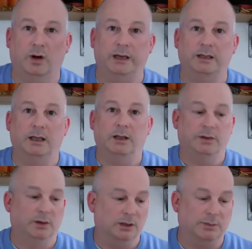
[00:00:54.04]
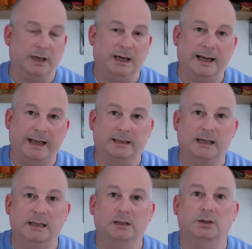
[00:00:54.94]
light that is being let
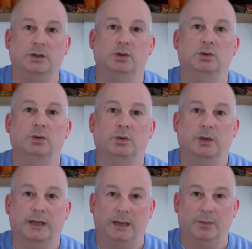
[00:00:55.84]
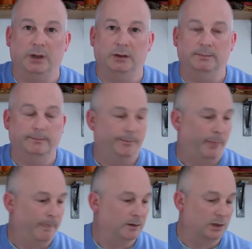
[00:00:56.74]
into the camera.
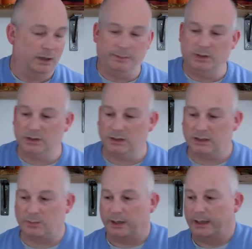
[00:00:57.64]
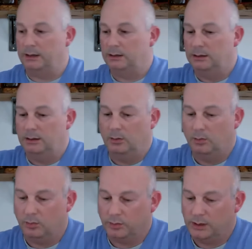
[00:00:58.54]
So let me just explain on